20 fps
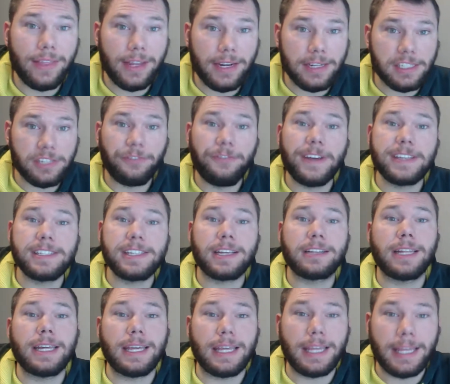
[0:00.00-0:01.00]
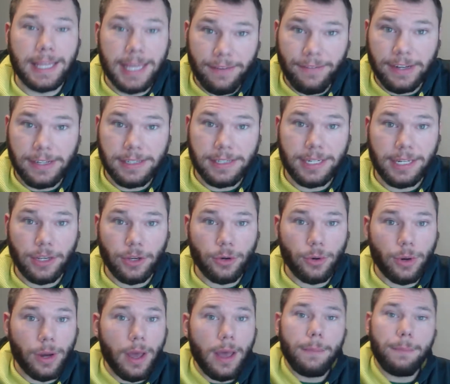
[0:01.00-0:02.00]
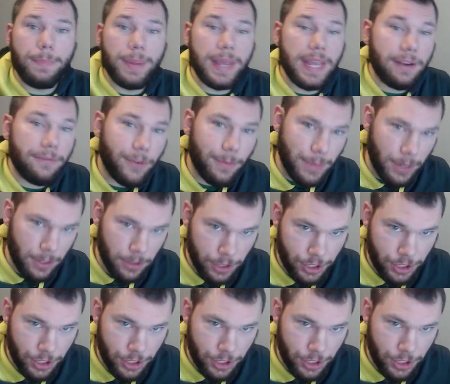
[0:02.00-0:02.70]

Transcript: that is physically given to you, be it from your